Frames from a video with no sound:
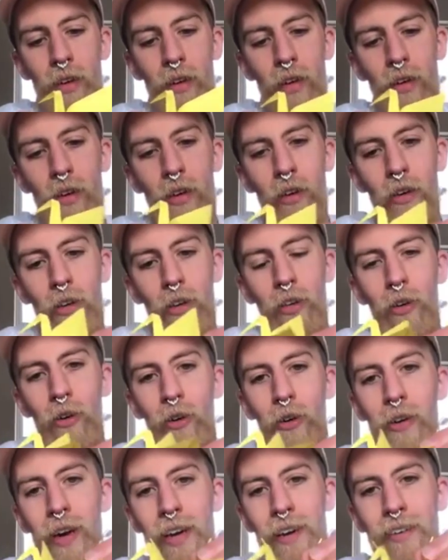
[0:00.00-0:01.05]
your crane.
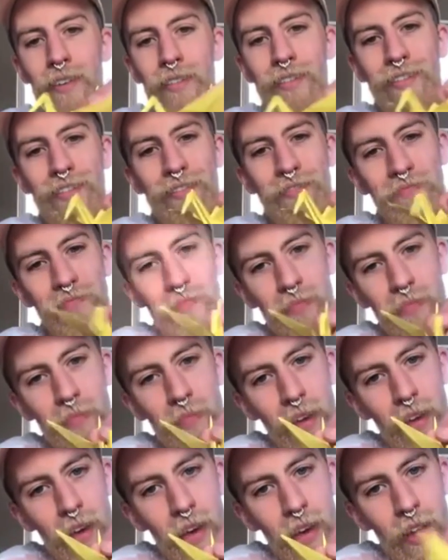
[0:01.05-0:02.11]

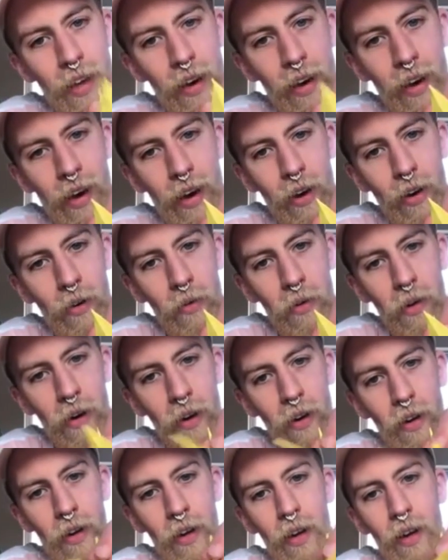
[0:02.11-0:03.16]
Now,
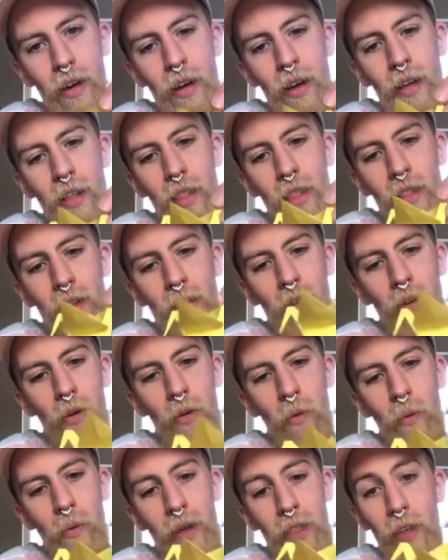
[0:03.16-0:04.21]
with
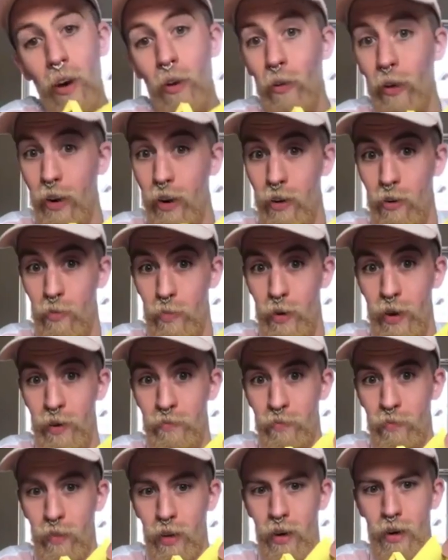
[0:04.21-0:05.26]
origami
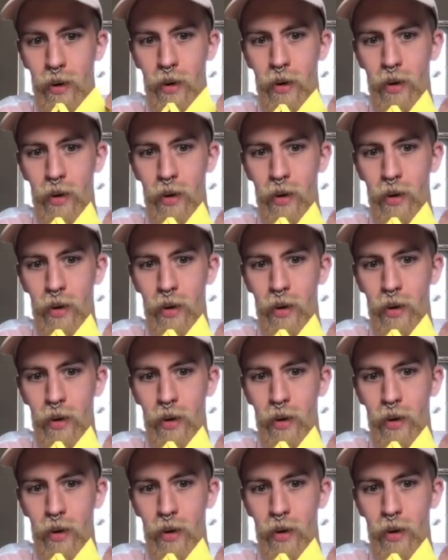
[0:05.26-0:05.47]
and the